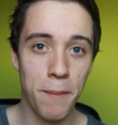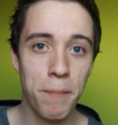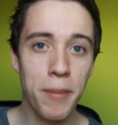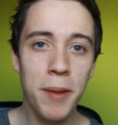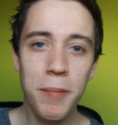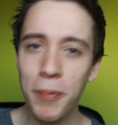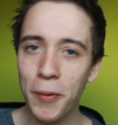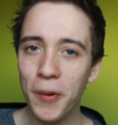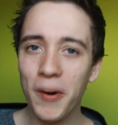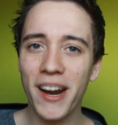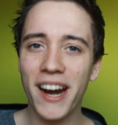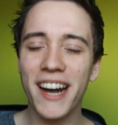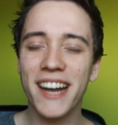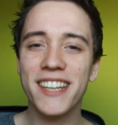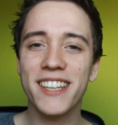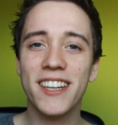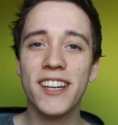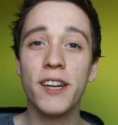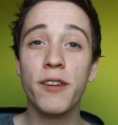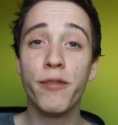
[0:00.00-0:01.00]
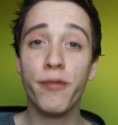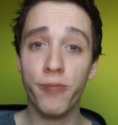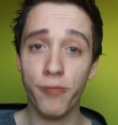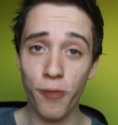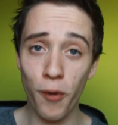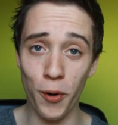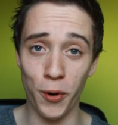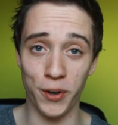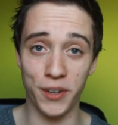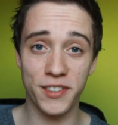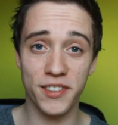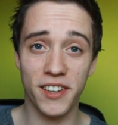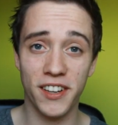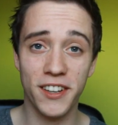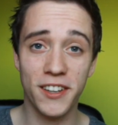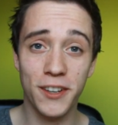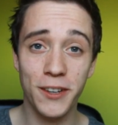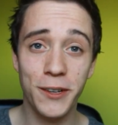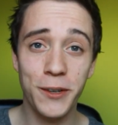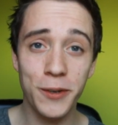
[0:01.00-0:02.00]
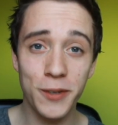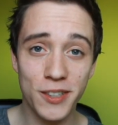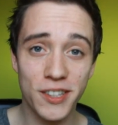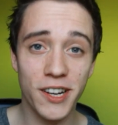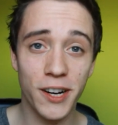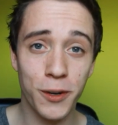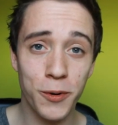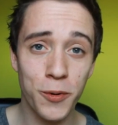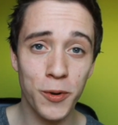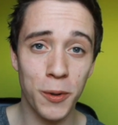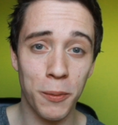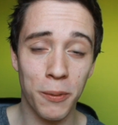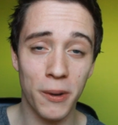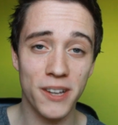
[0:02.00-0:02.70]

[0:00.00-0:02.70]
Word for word: People are actually forced to use their Google